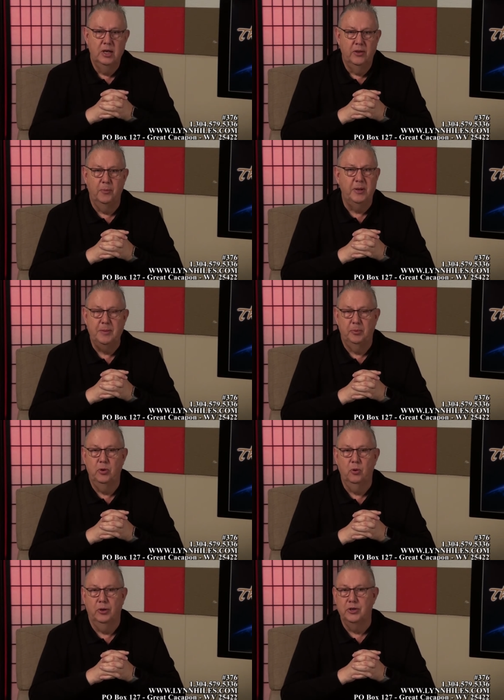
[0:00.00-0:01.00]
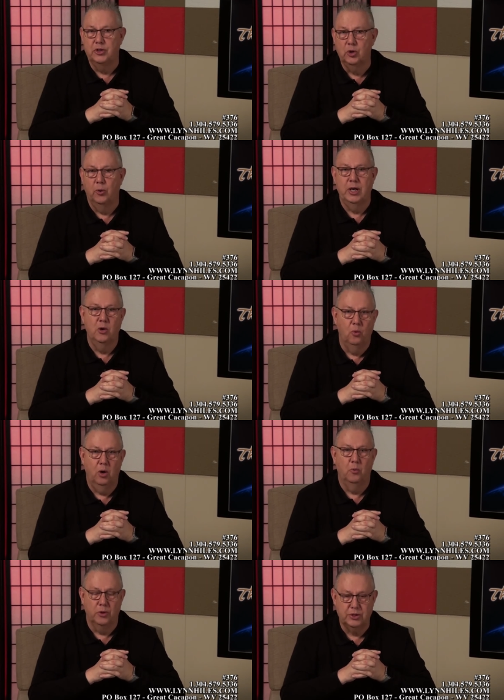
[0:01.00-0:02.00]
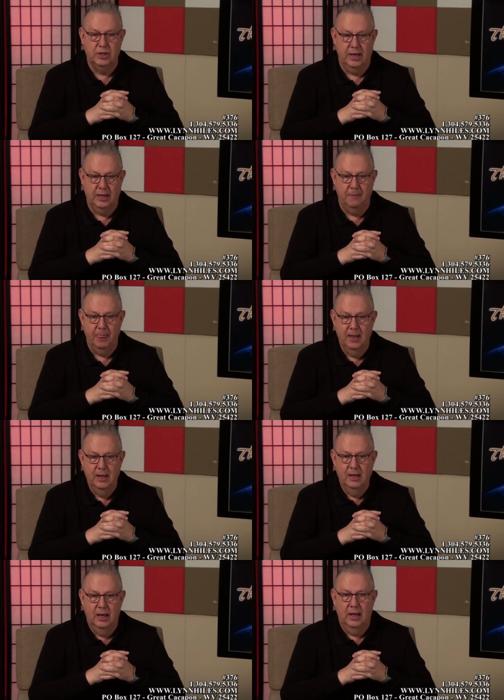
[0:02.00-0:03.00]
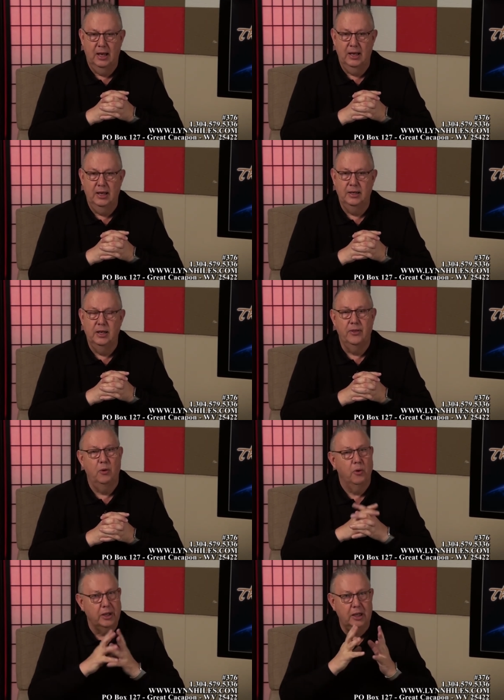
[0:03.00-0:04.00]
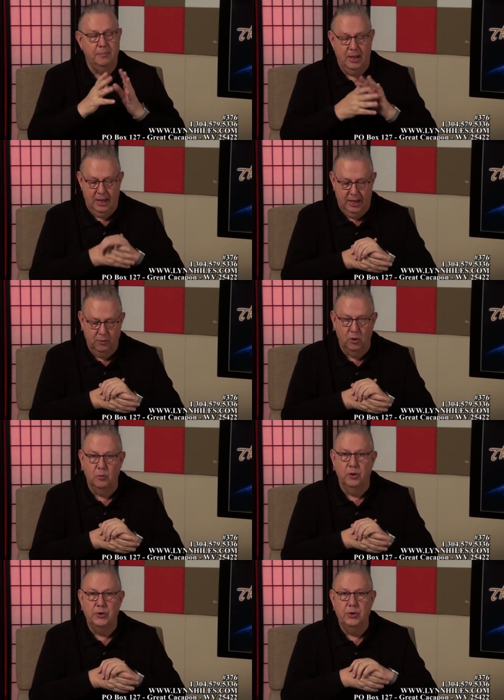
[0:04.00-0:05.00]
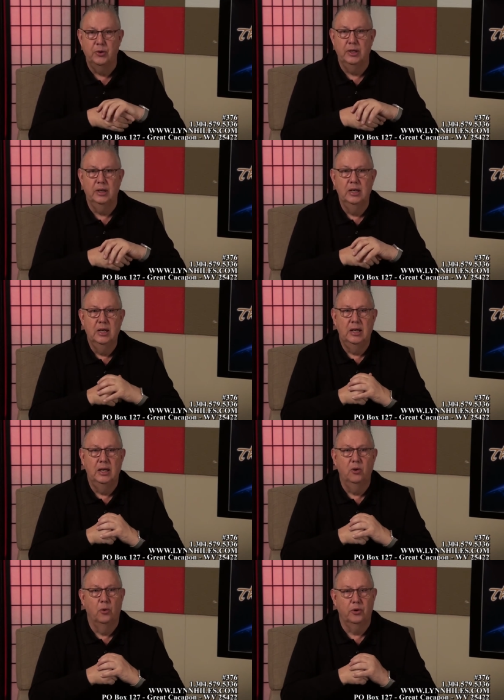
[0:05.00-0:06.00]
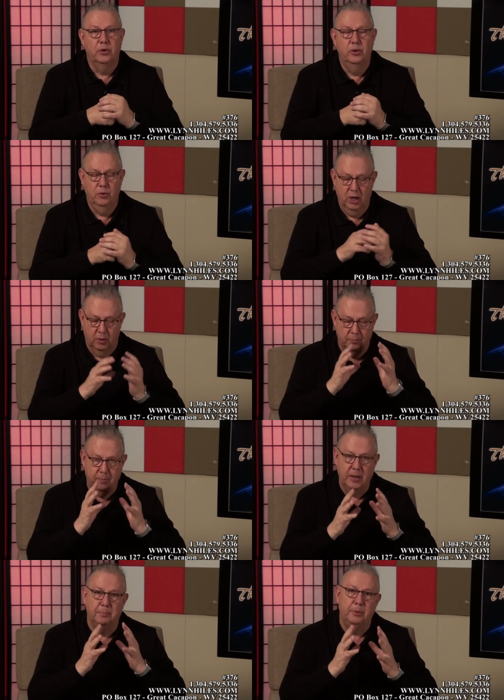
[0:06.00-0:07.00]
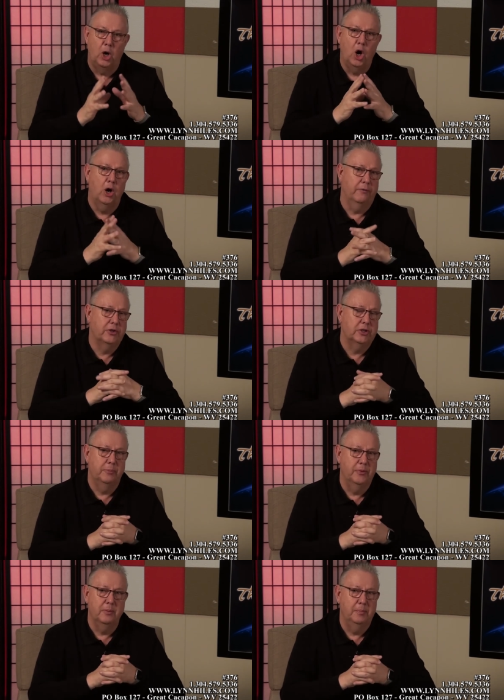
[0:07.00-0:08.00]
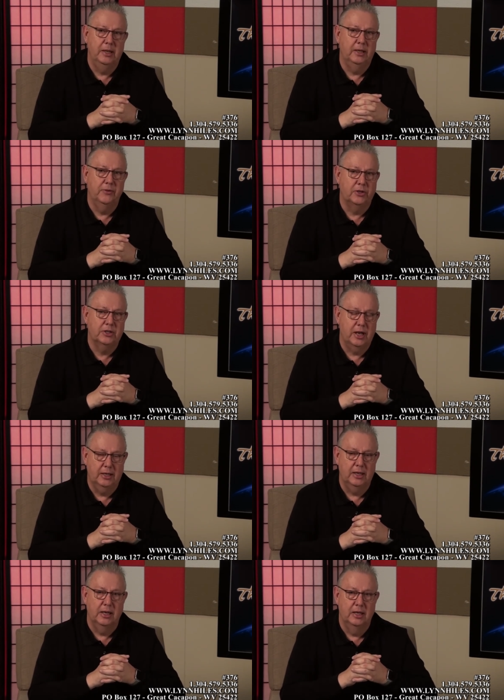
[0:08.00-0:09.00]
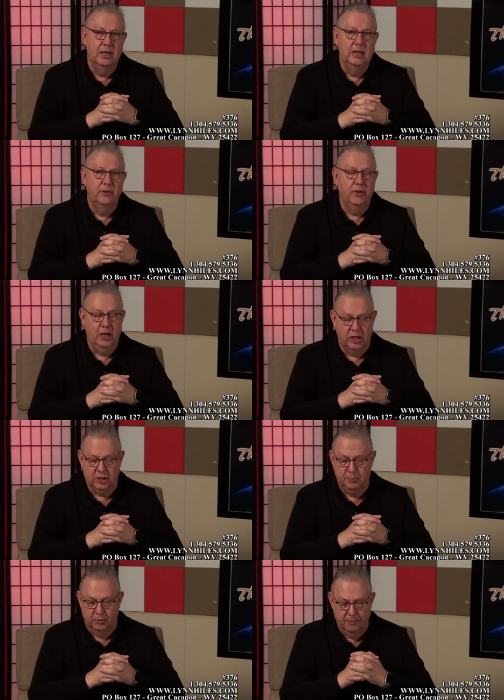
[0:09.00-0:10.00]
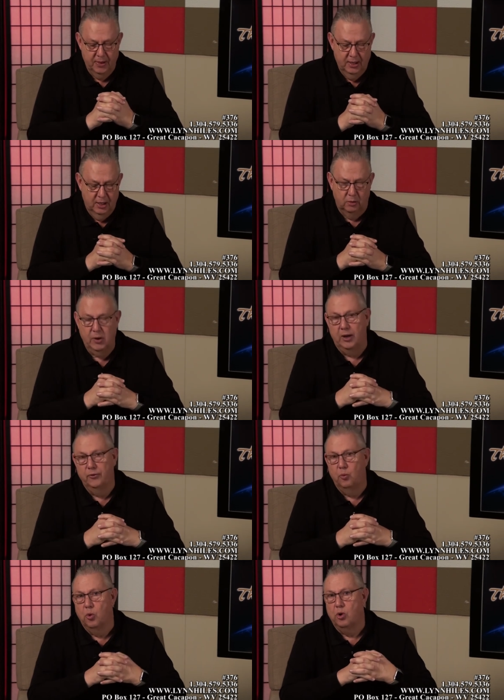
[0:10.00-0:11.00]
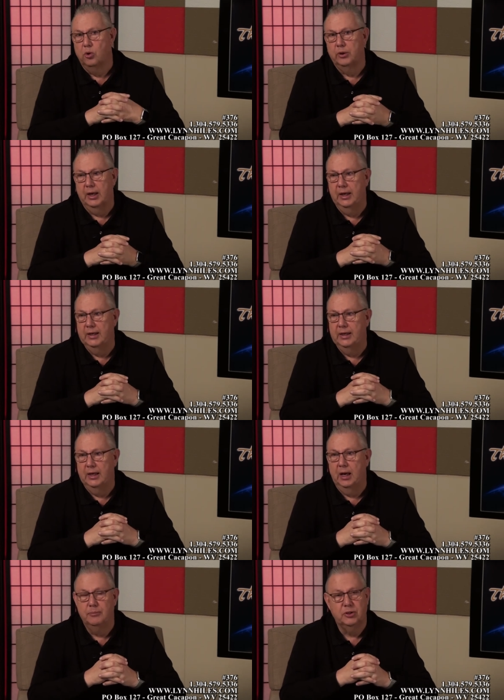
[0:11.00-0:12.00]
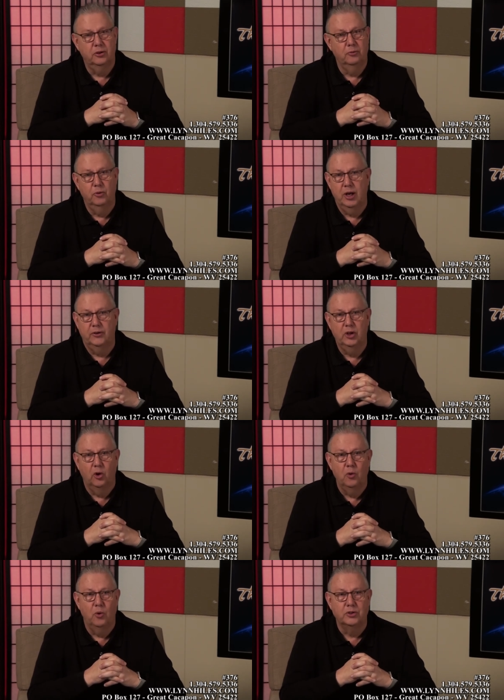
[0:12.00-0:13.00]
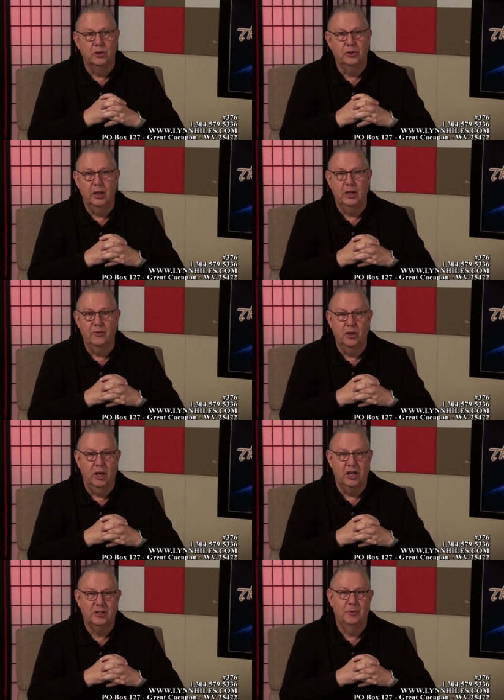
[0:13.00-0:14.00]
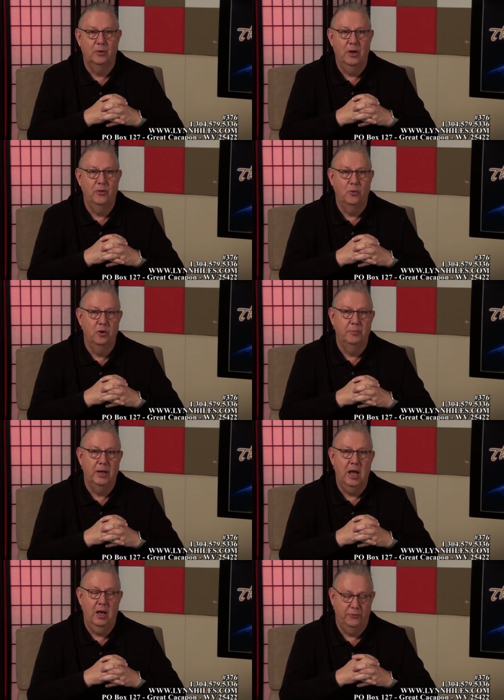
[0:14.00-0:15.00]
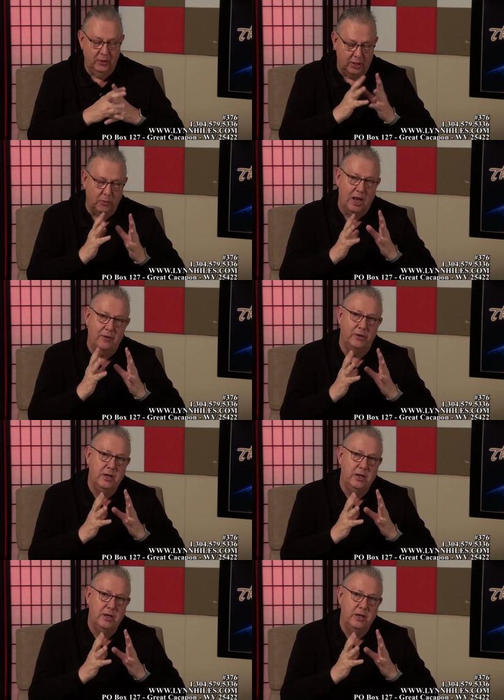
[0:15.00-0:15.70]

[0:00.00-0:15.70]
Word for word: the people who are enjoying what we're saying uh, and that want to get behind what we're doing in order to help be a part of something big that's taking the gospel around the world. And uh, I'm certain we're not the only ones that are taking the gospel around the world, but I, I feel like we have a